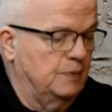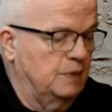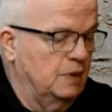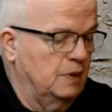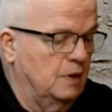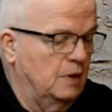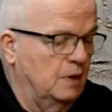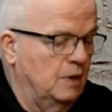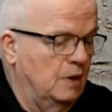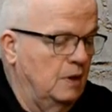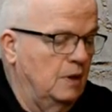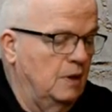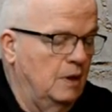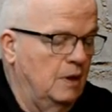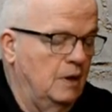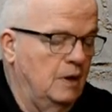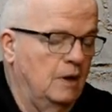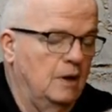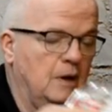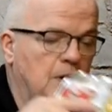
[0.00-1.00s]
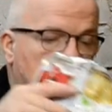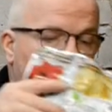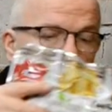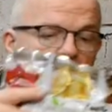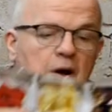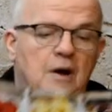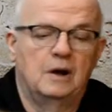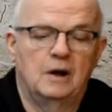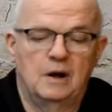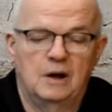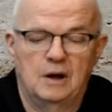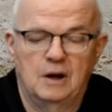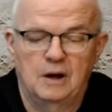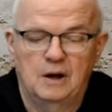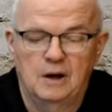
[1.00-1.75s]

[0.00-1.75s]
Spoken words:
Nobody speaks.